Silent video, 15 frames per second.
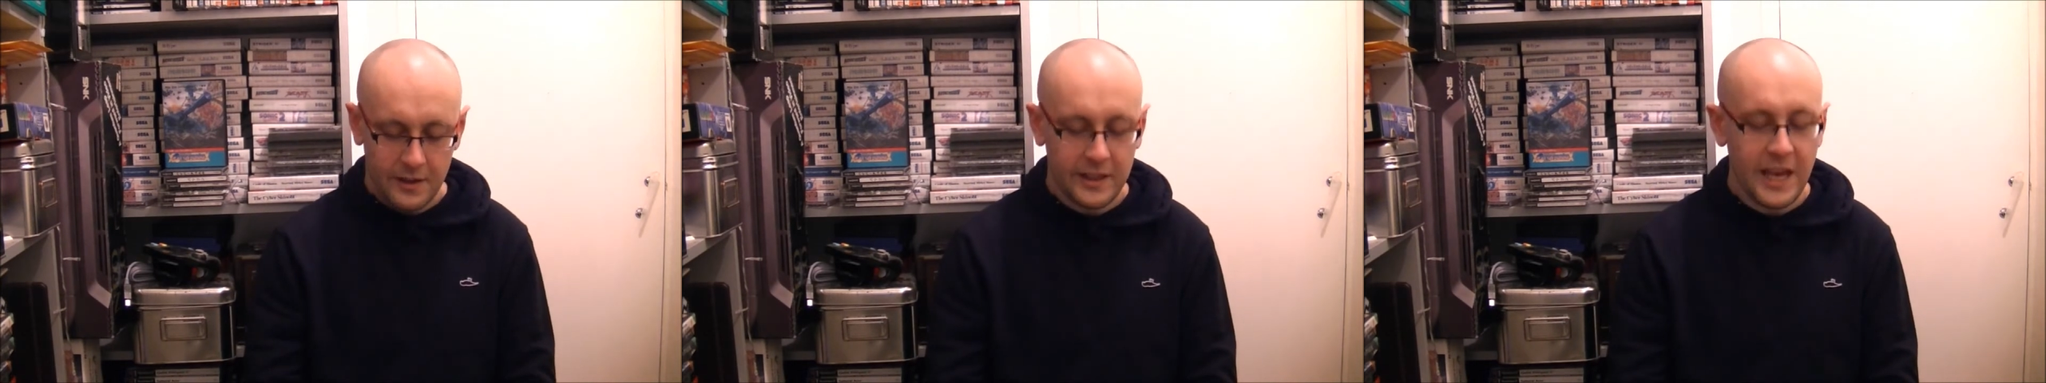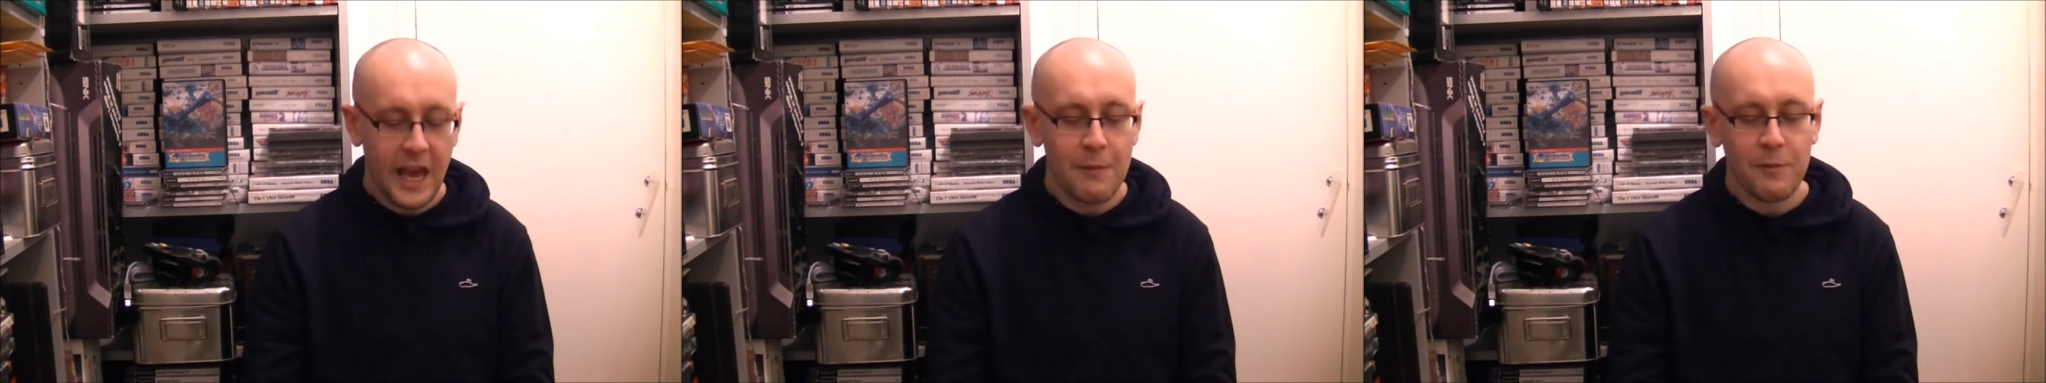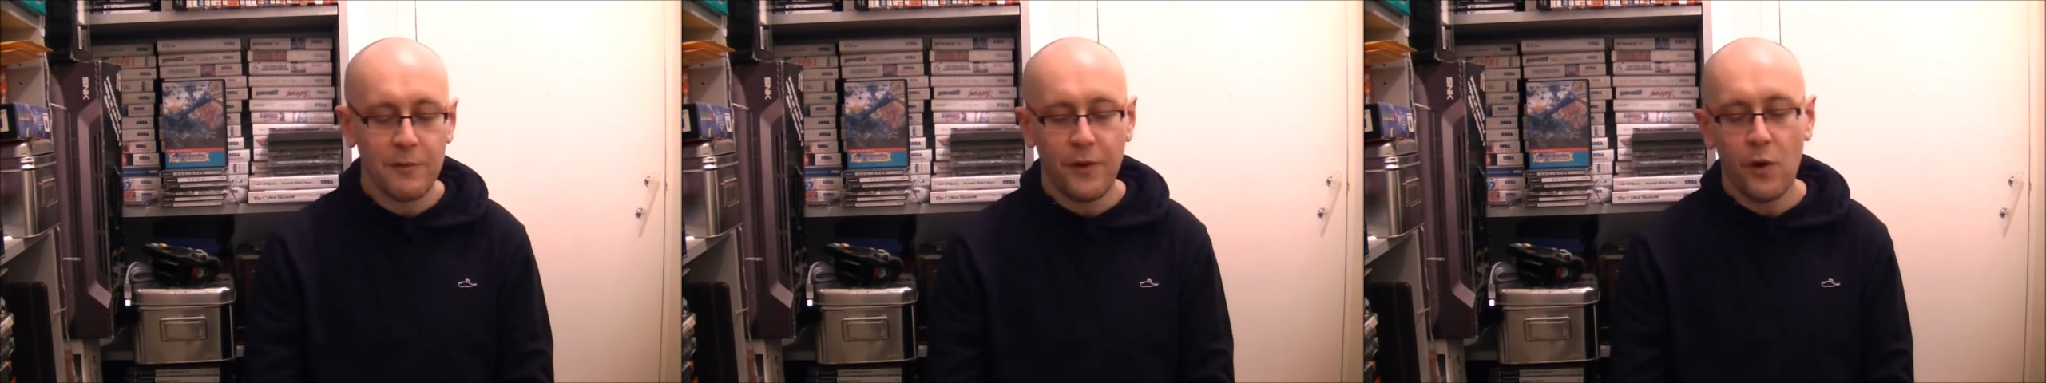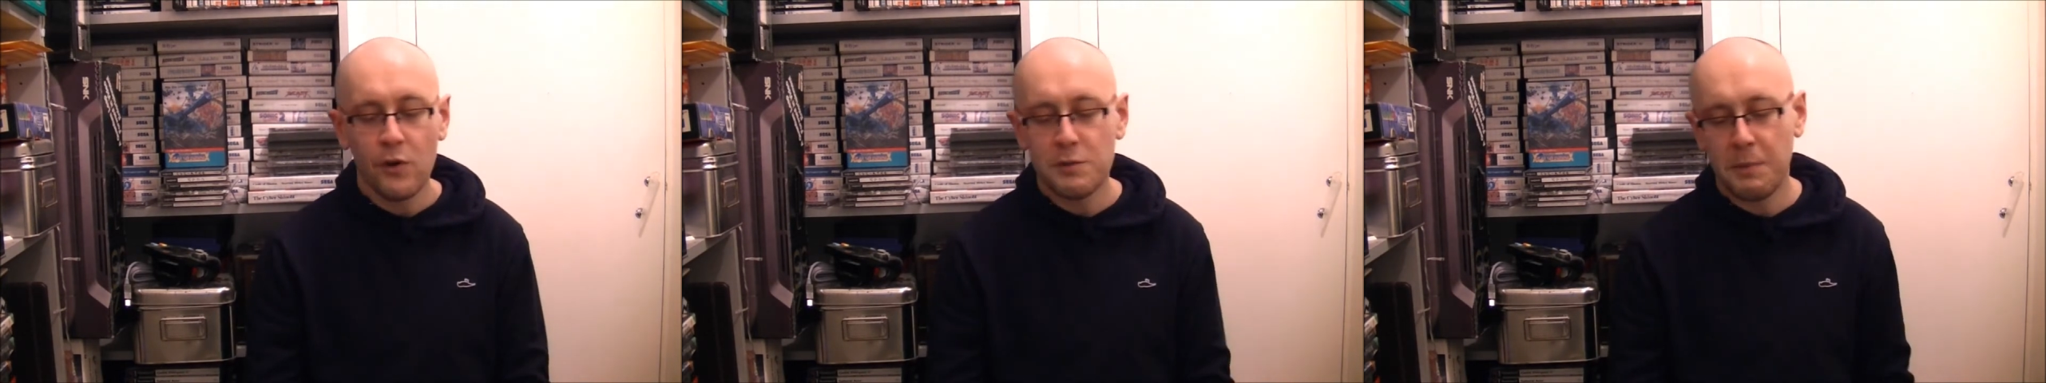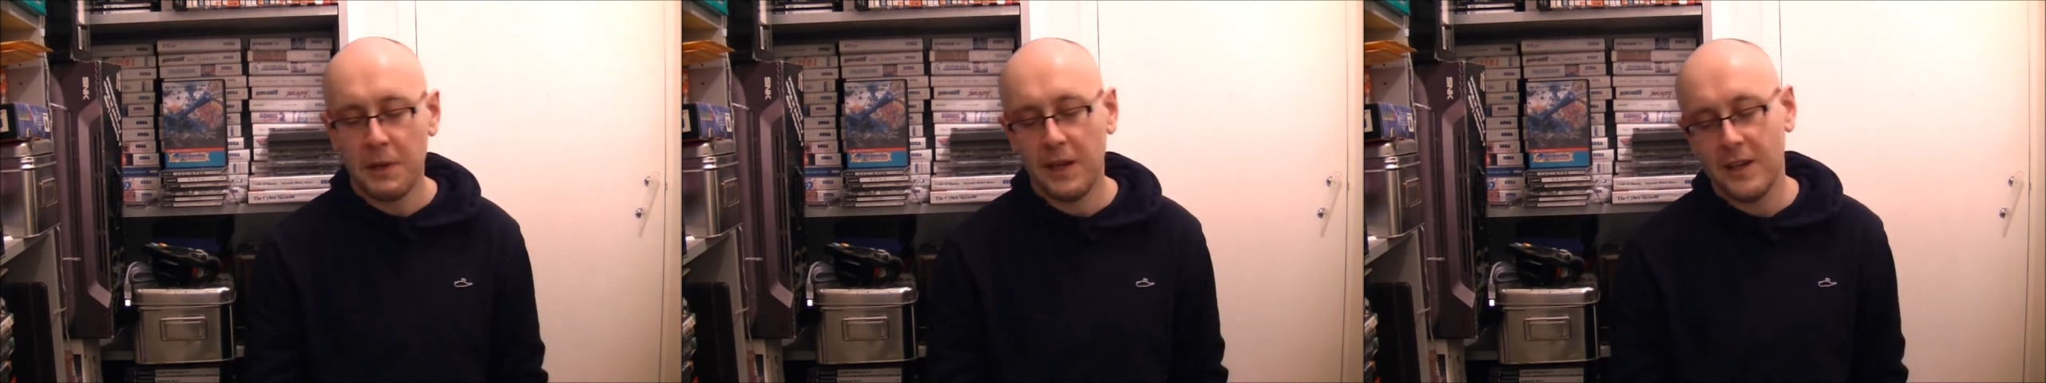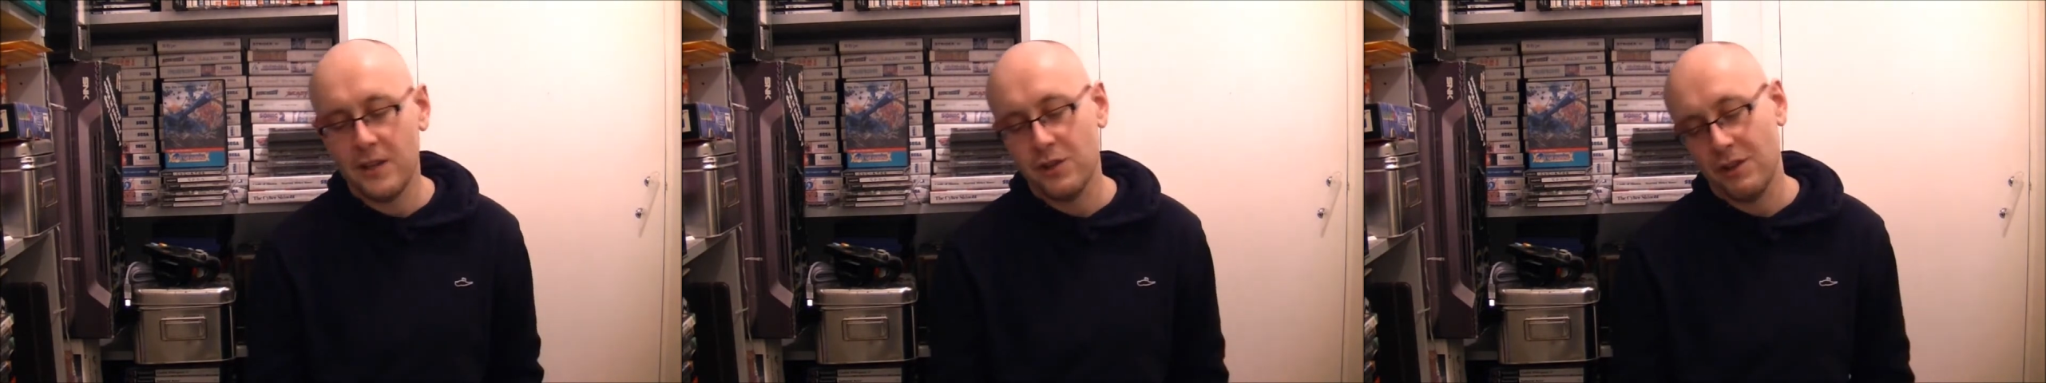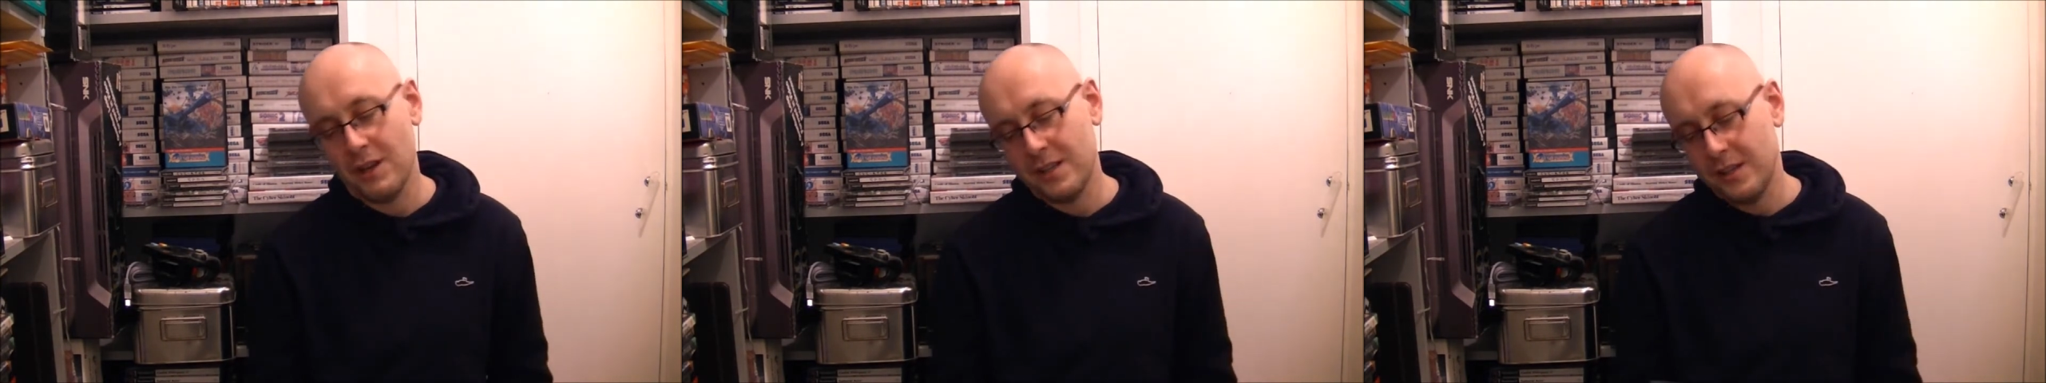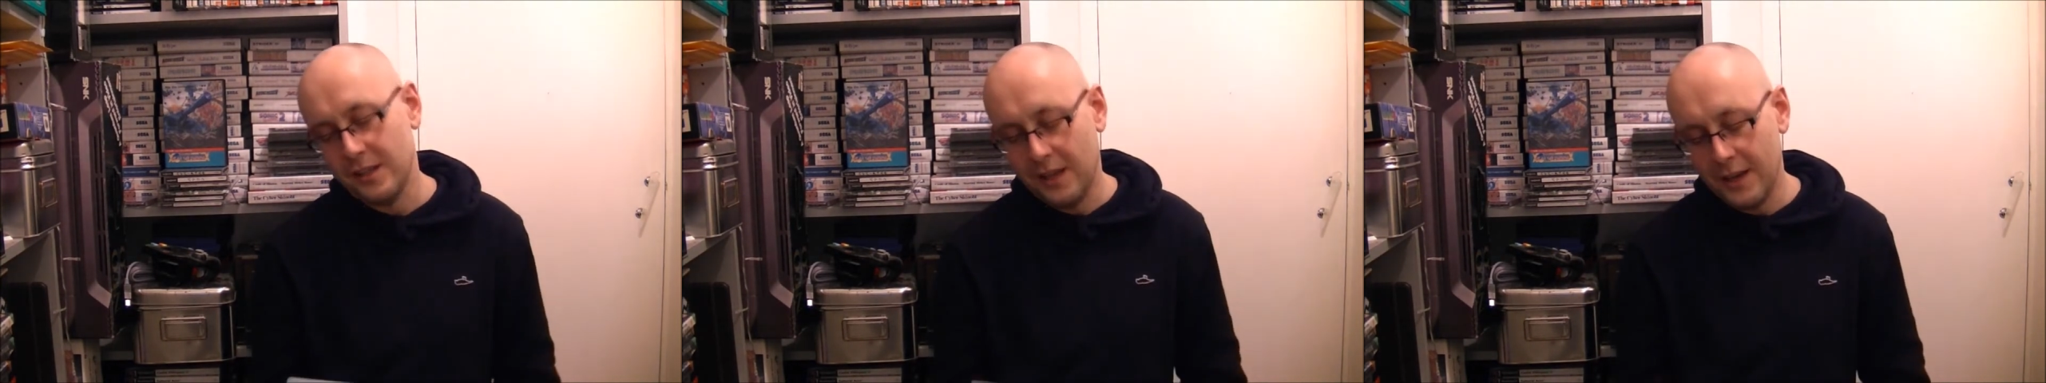Game I've always been
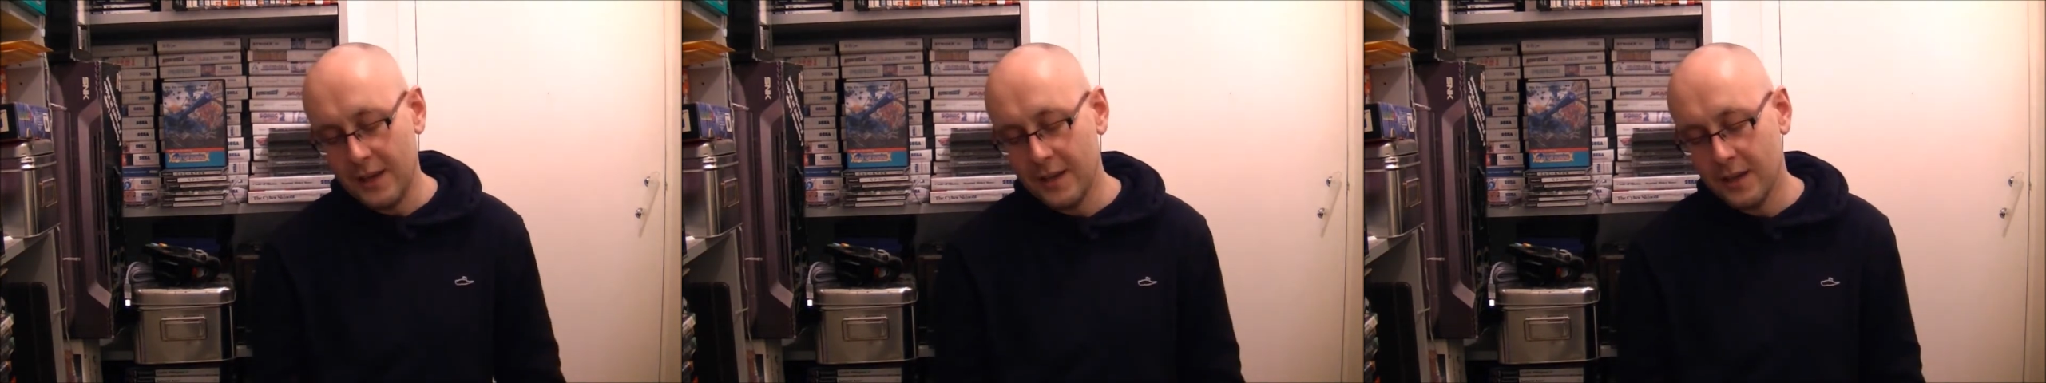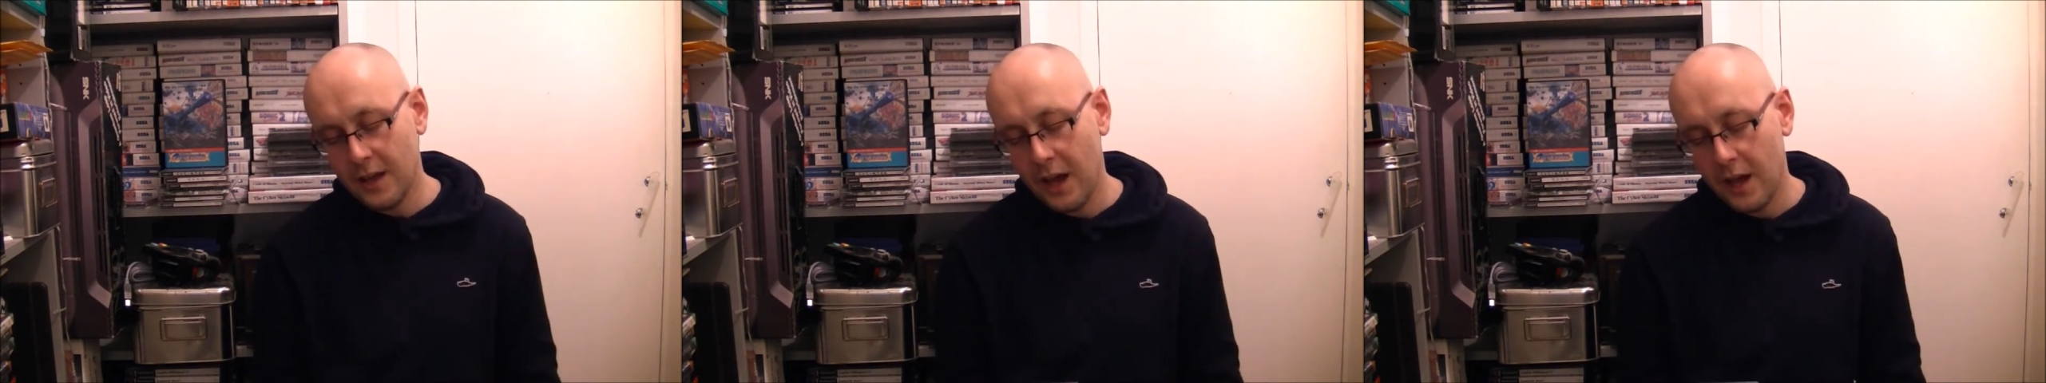interested in,